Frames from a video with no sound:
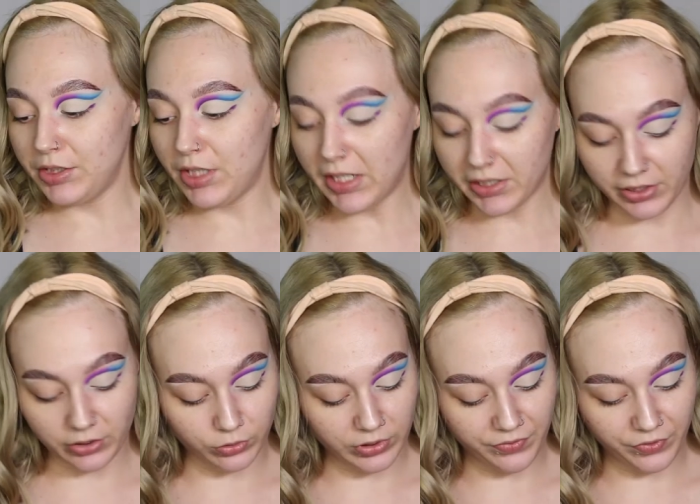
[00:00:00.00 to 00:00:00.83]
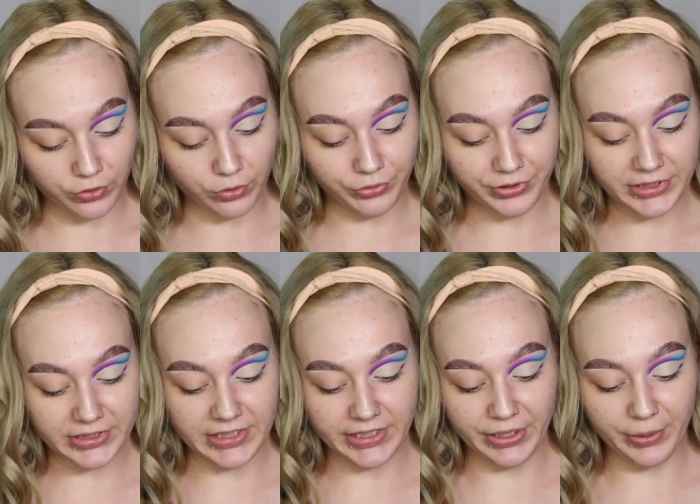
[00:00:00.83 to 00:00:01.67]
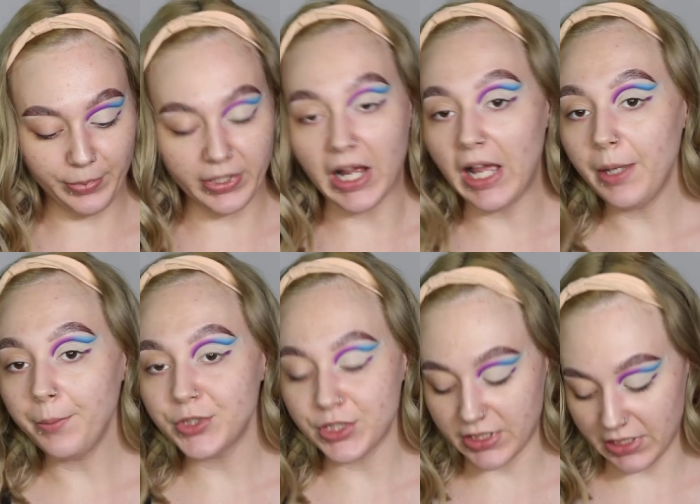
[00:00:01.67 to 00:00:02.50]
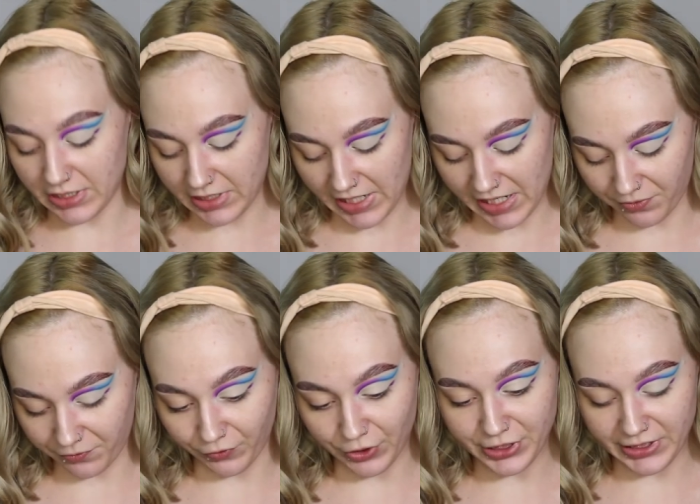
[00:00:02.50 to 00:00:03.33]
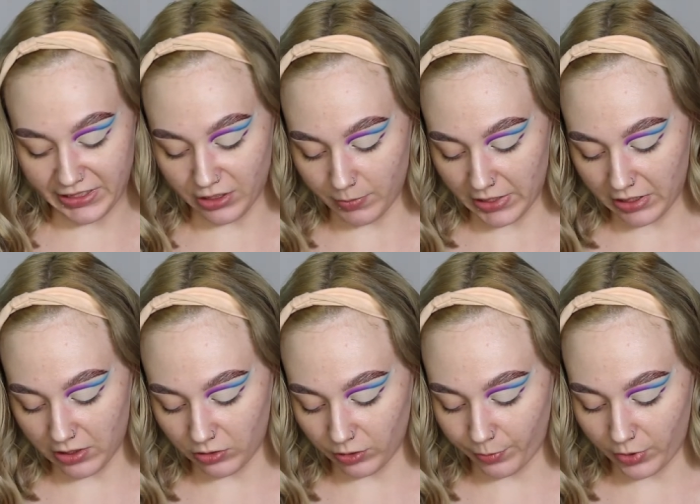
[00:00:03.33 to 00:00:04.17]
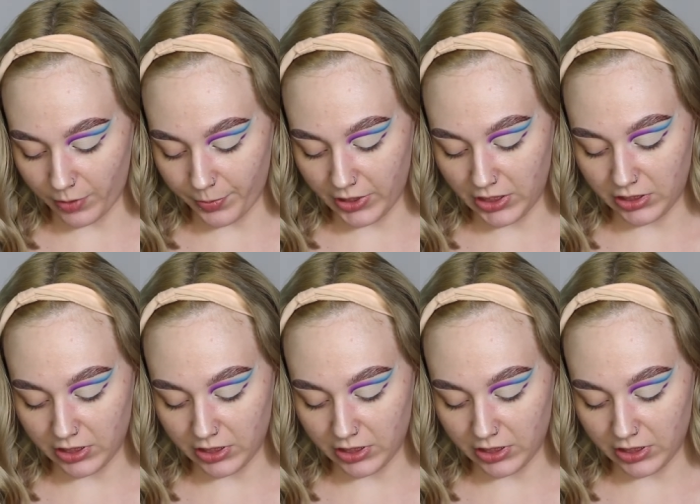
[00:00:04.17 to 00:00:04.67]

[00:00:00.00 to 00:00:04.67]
technical difficulties there, but I'm just going to take Frisky on my ColourPop E